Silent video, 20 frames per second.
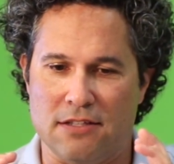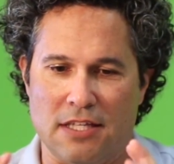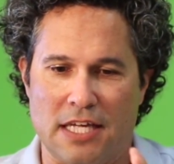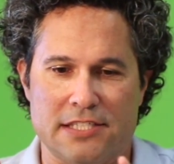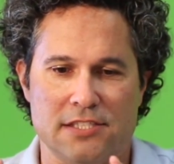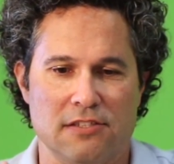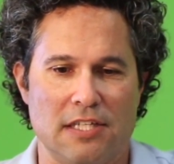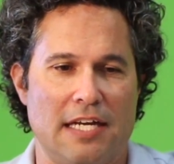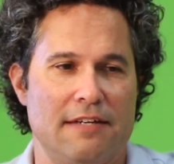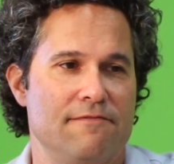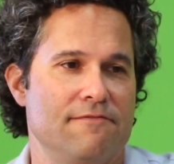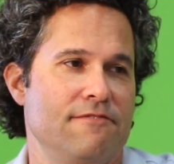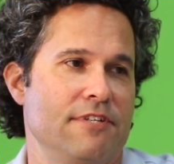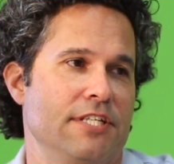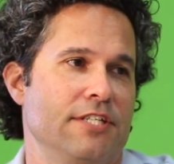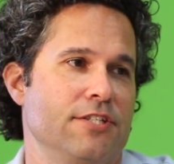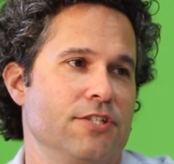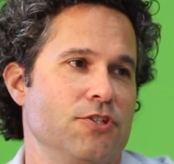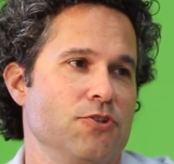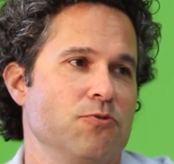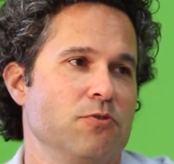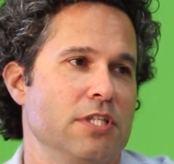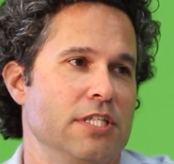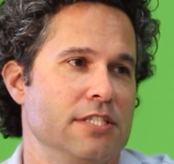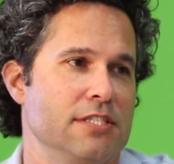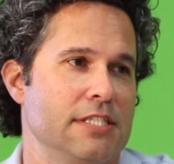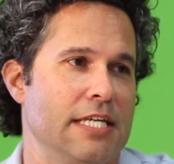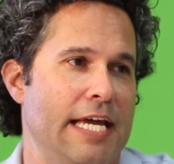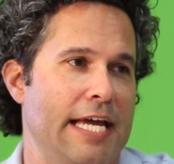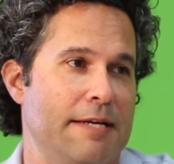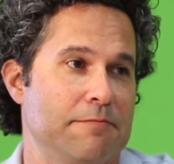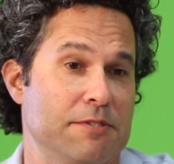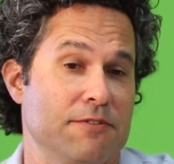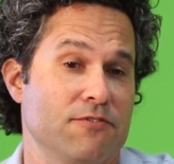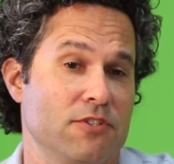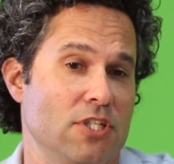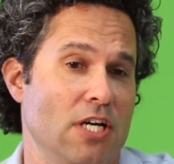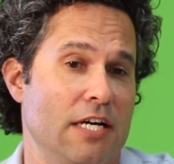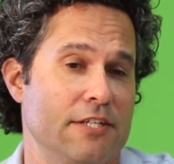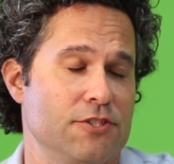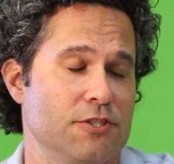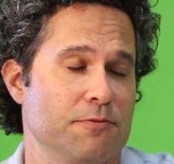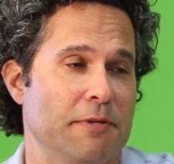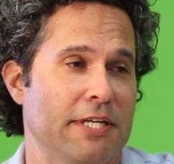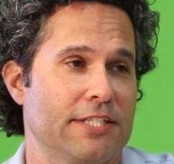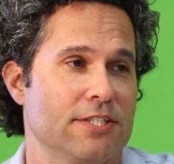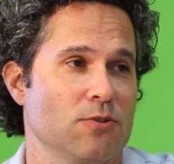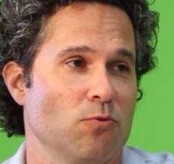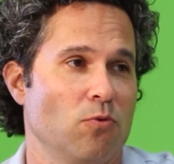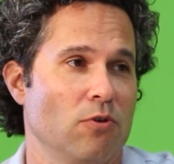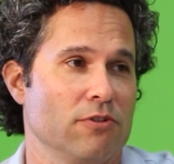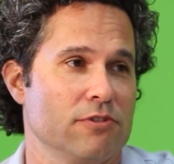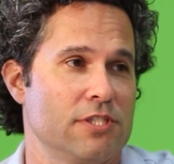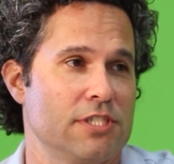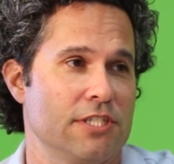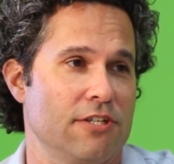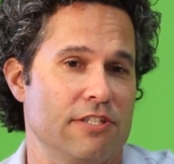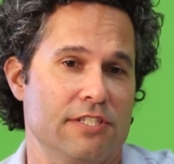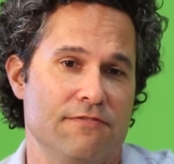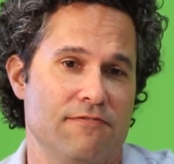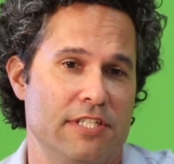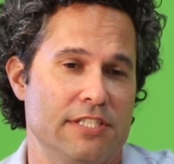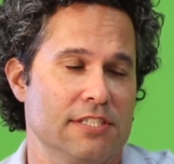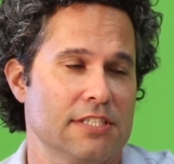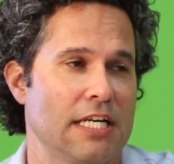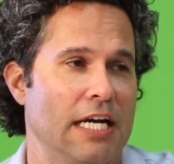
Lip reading: let's let Vin do these games. If the Dodgers make it to the World Series, Vin's